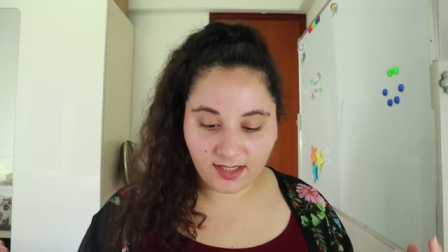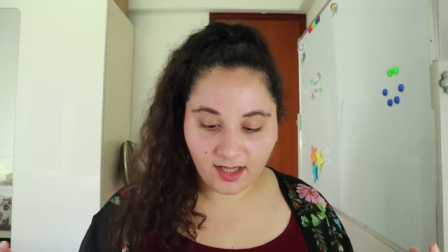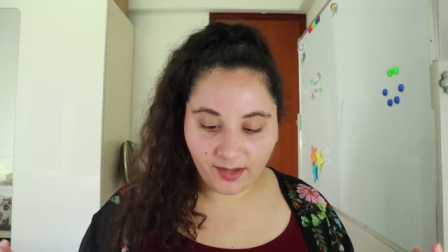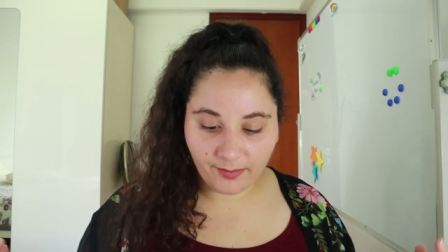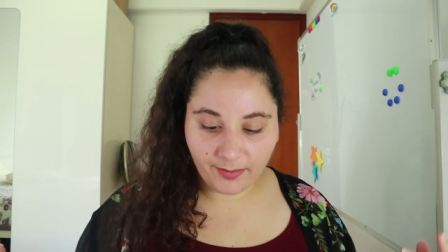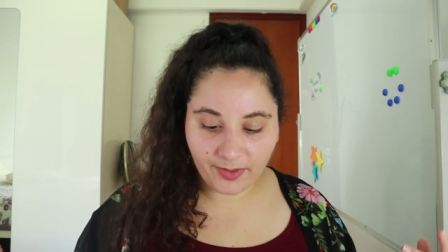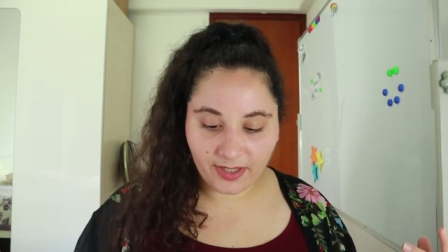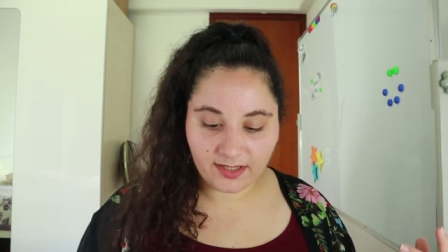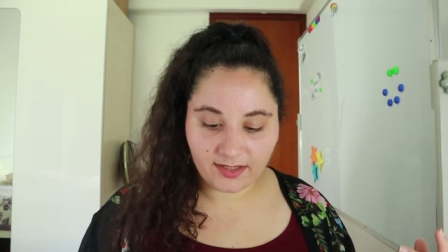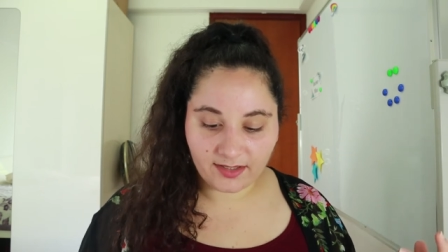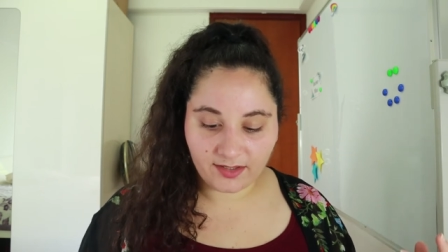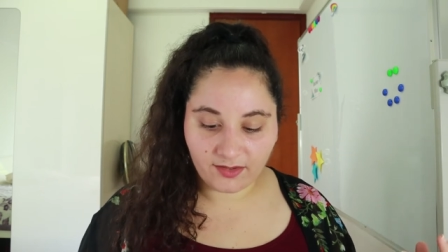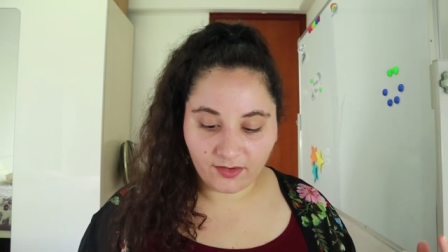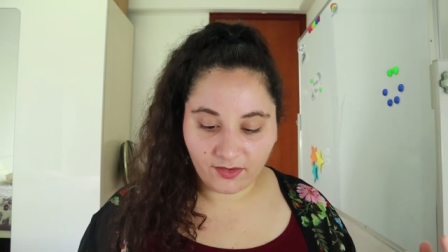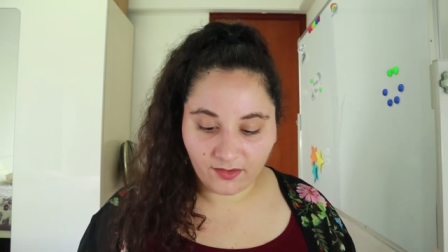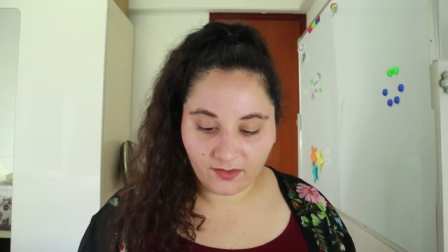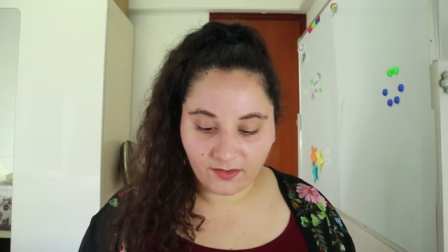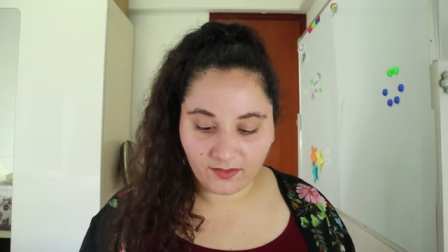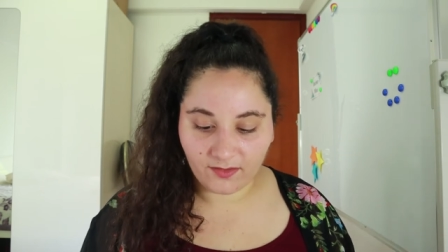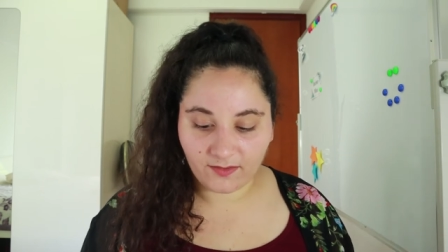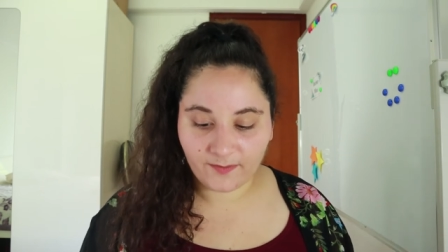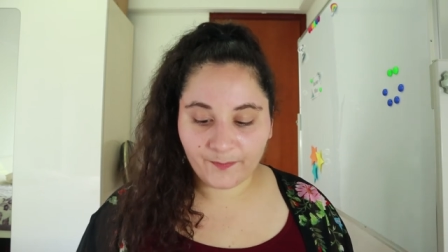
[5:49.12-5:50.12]
not bad at
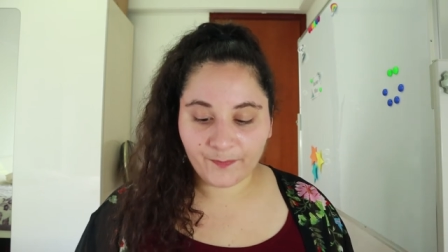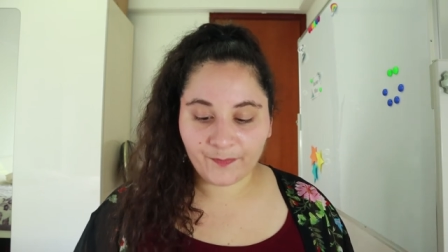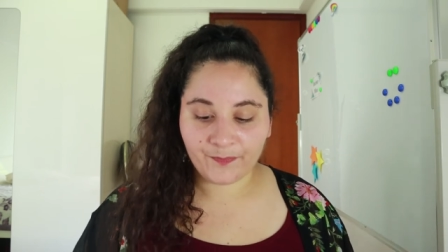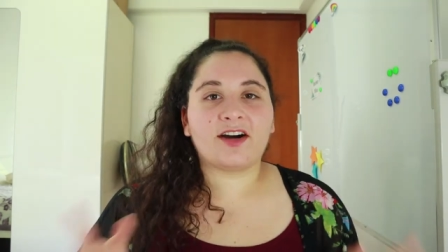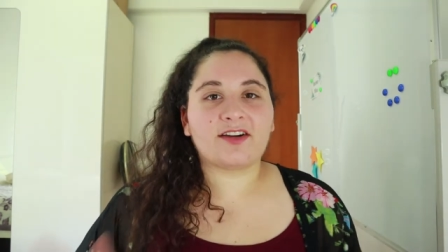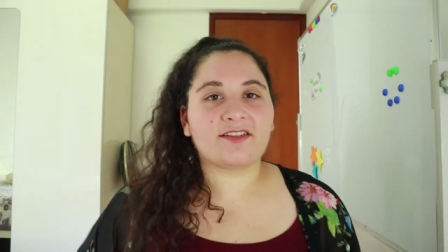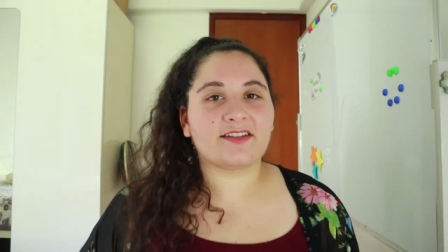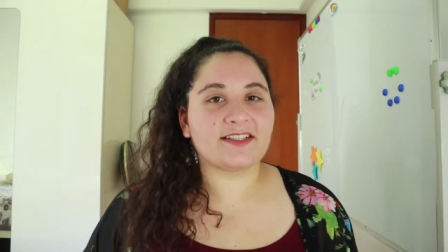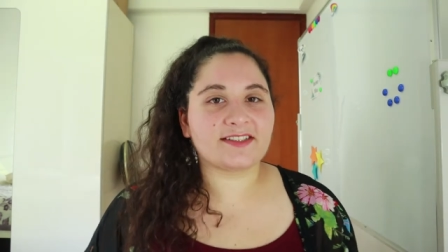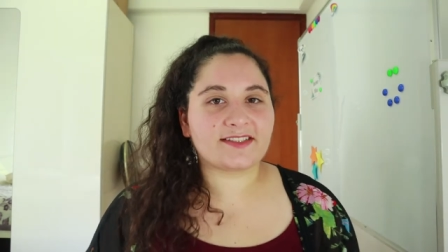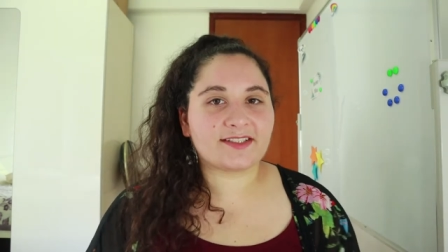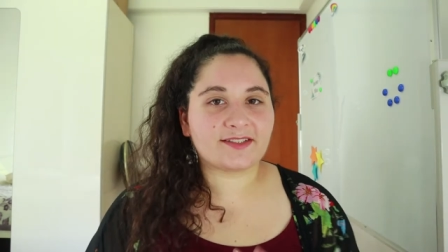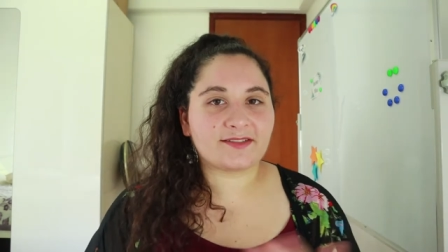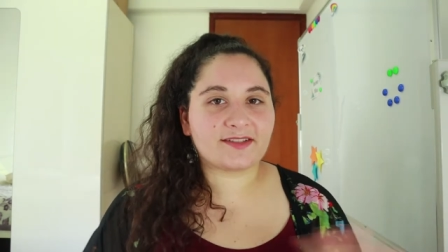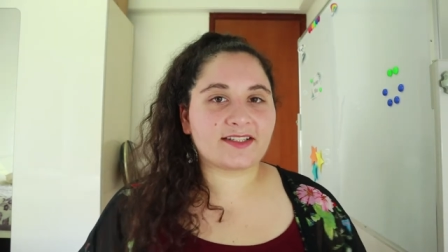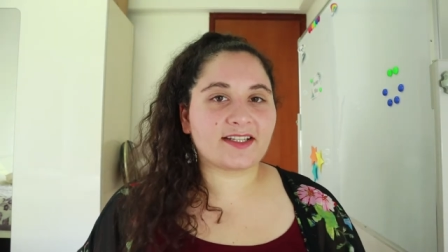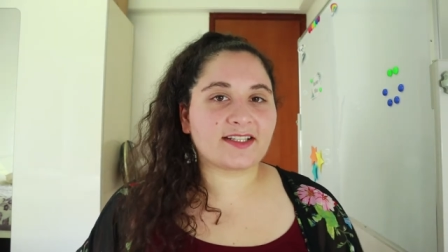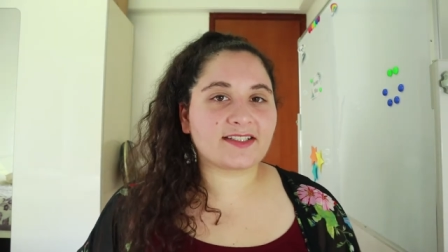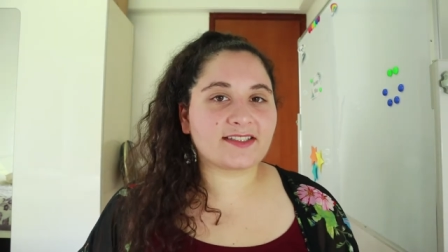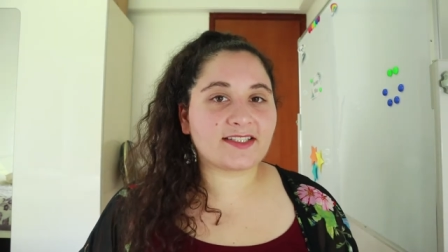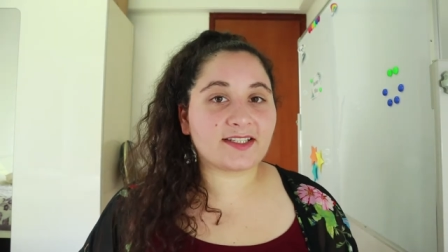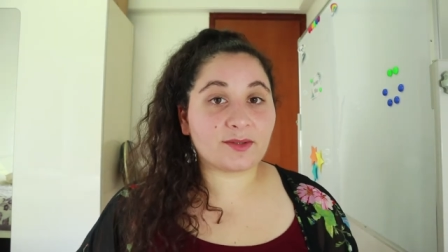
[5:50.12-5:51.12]
all. Alright, so the
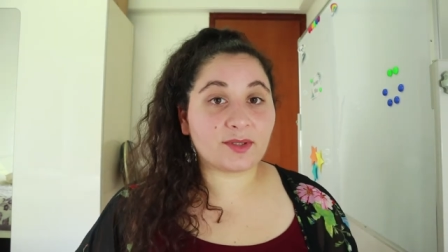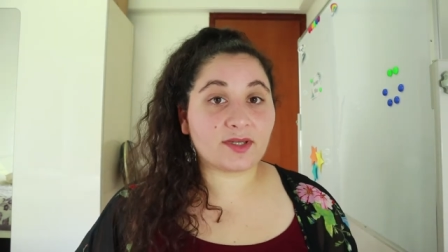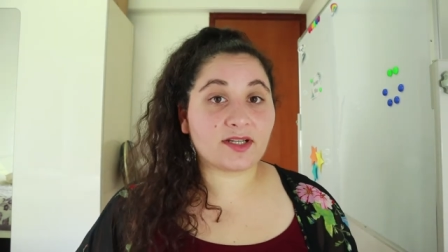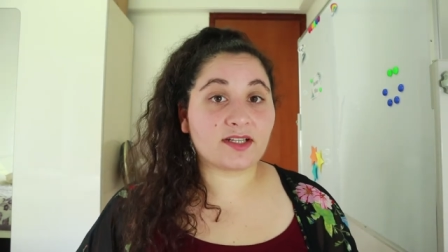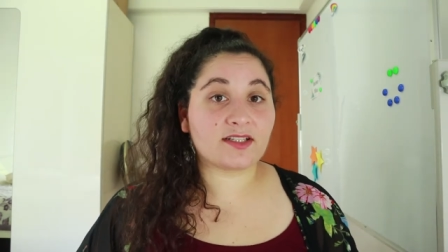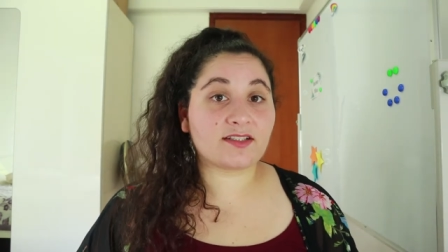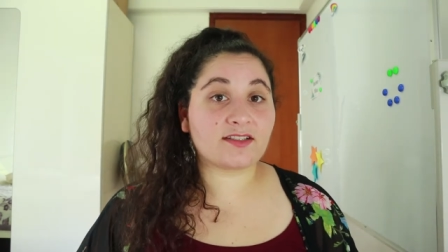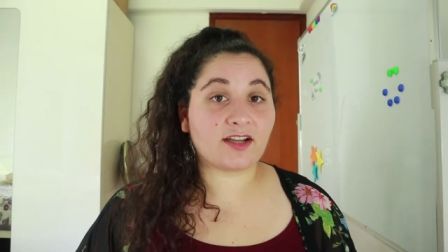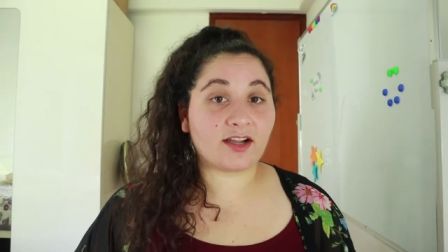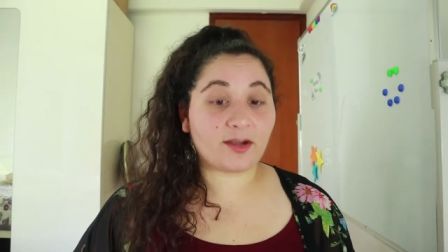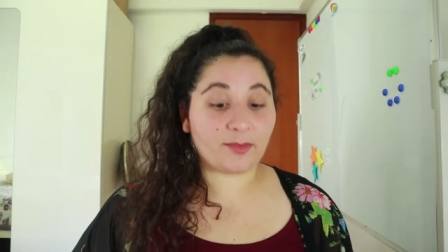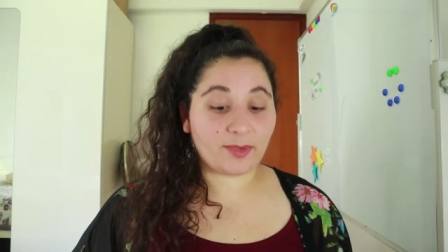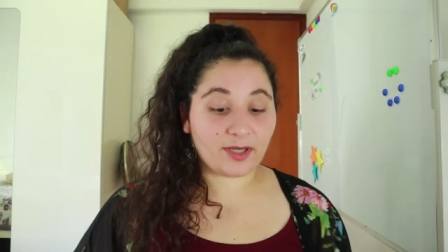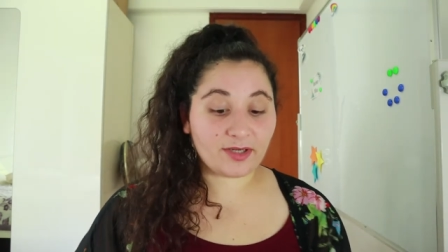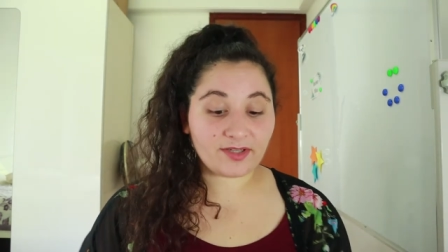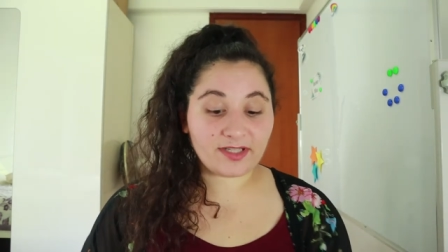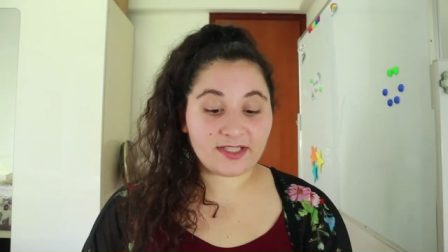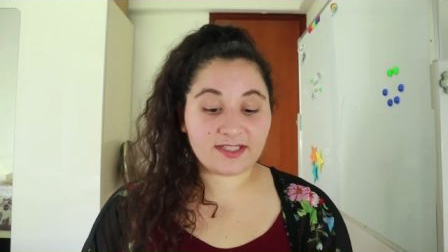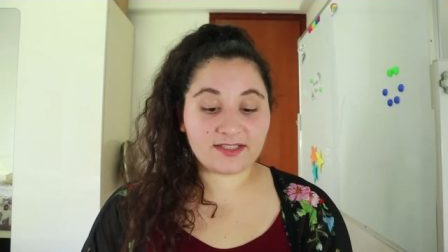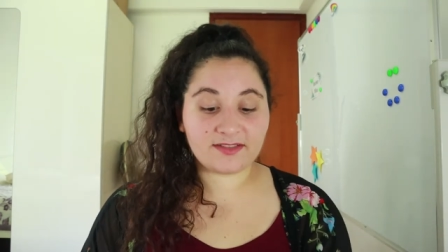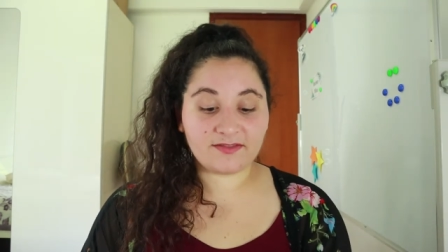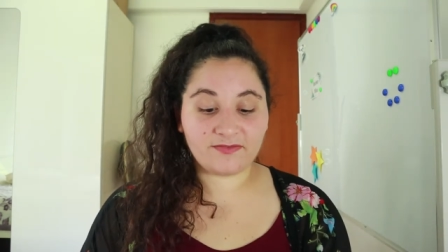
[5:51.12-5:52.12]
next thing we're going to talk
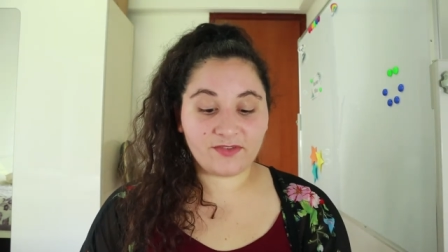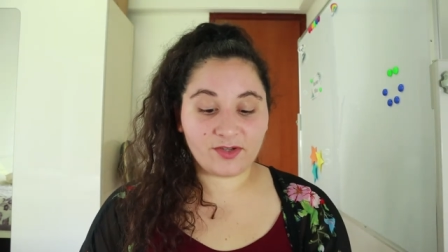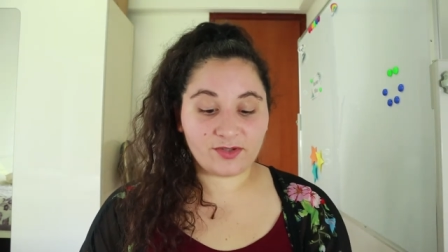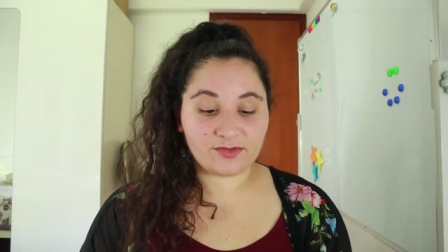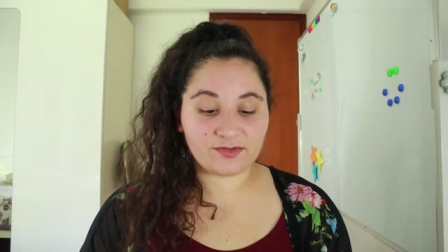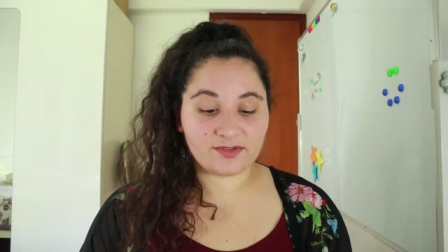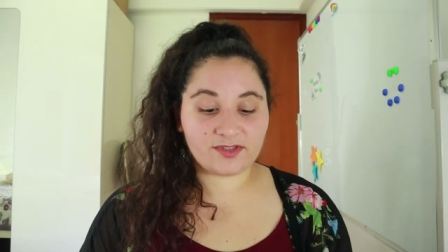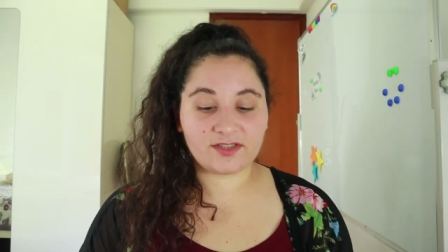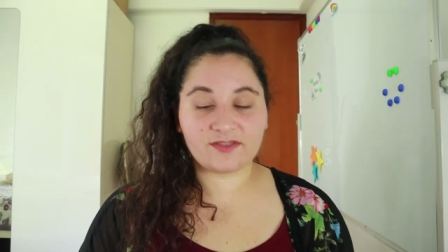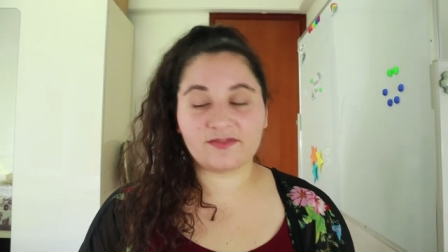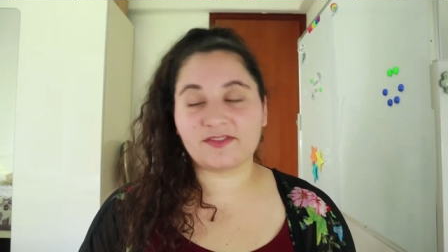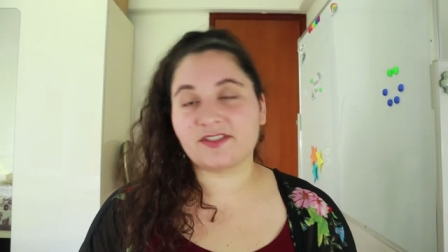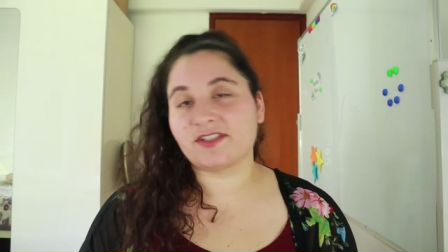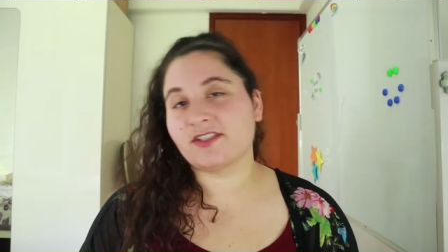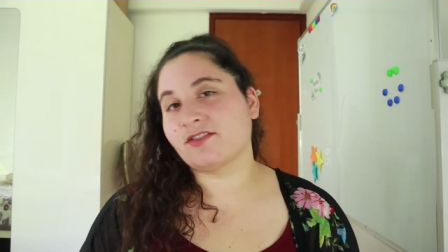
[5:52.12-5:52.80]
about is phone service.